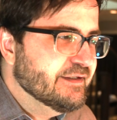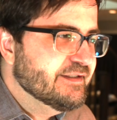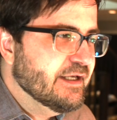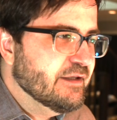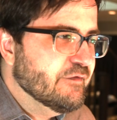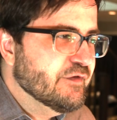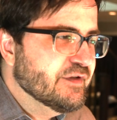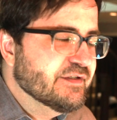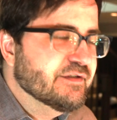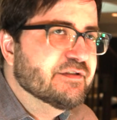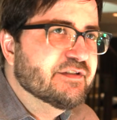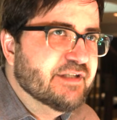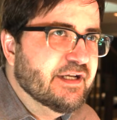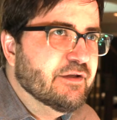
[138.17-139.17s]
television
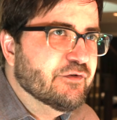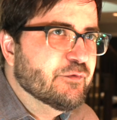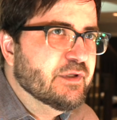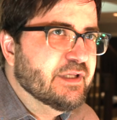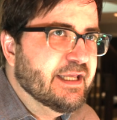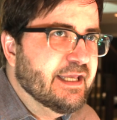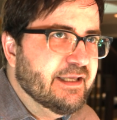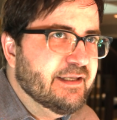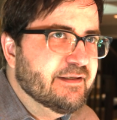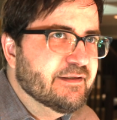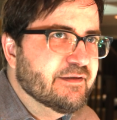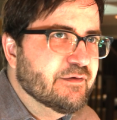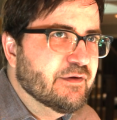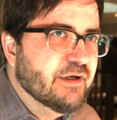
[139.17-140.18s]
sales really hit
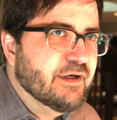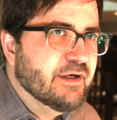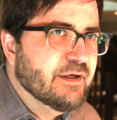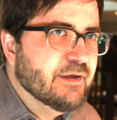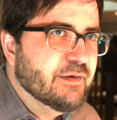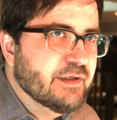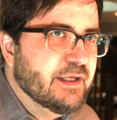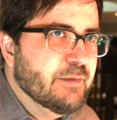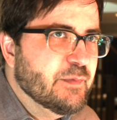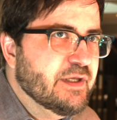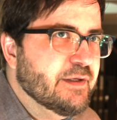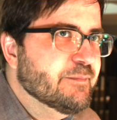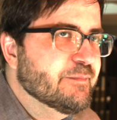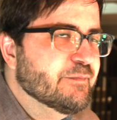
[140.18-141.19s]

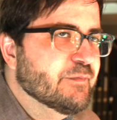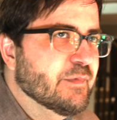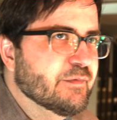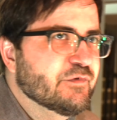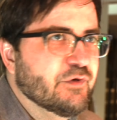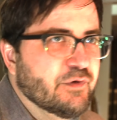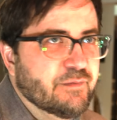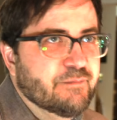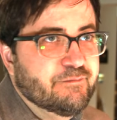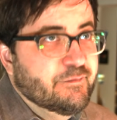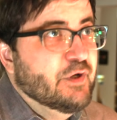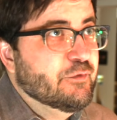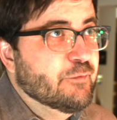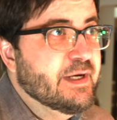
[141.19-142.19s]
me to
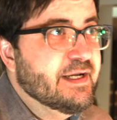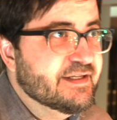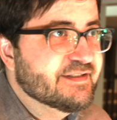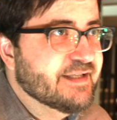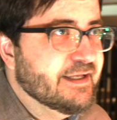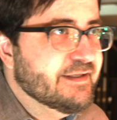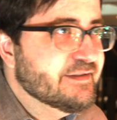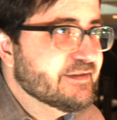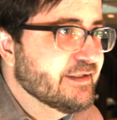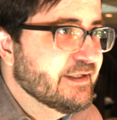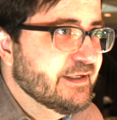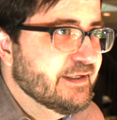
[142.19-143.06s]
a great extent.